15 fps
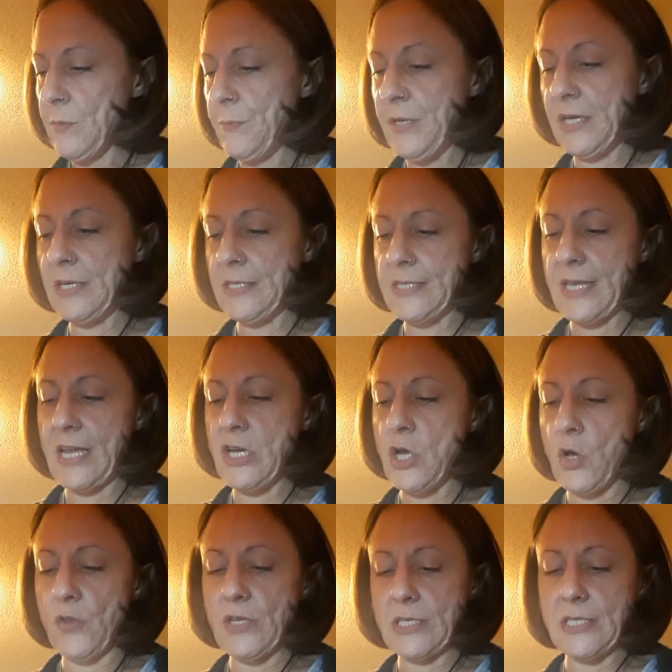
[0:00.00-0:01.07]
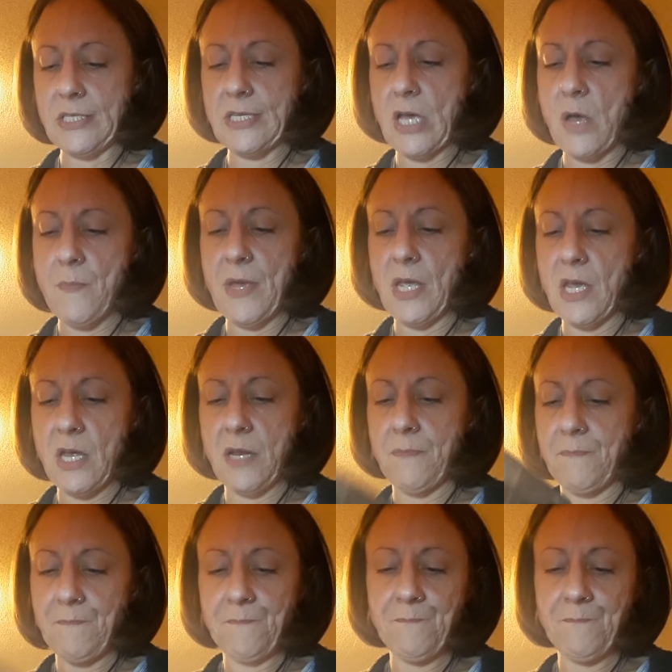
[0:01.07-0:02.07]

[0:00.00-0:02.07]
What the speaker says: Because they know this is coming in.